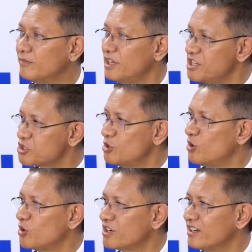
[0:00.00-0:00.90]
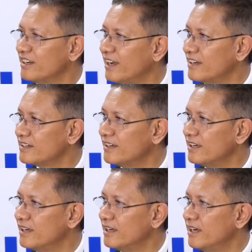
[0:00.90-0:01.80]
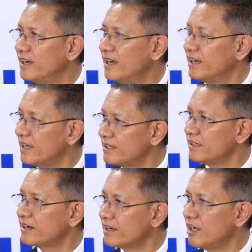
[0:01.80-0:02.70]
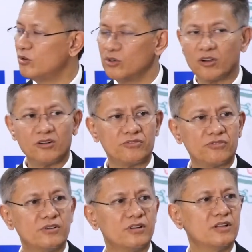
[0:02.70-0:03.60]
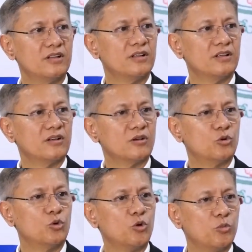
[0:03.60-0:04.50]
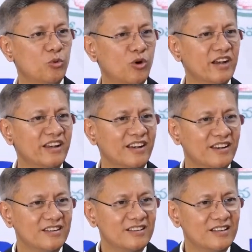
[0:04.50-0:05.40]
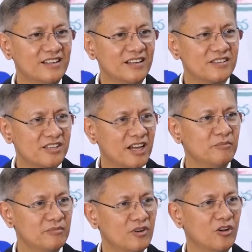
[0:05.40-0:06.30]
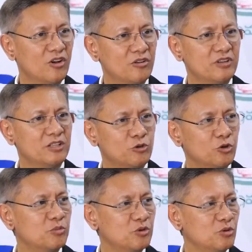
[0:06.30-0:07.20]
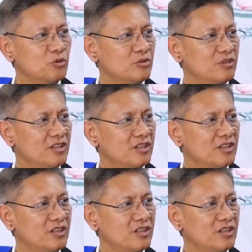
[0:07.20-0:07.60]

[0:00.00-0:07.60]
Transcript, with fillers: please note that another round of Group 1 exam along with Group 2